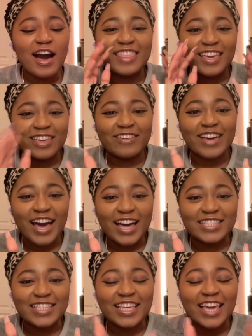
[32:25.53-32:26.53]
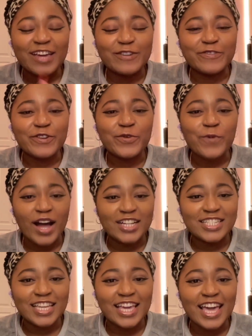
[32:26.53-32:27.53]
Thank you guys again for
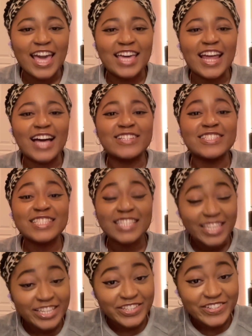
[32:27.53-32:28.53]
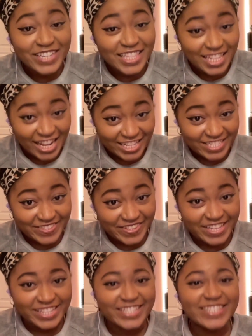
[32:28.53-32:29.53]
watching, and I'll see you in the next
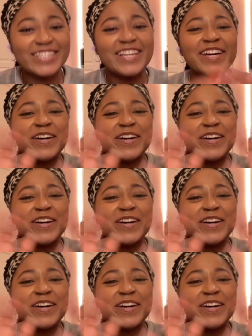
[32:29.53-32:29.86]
one.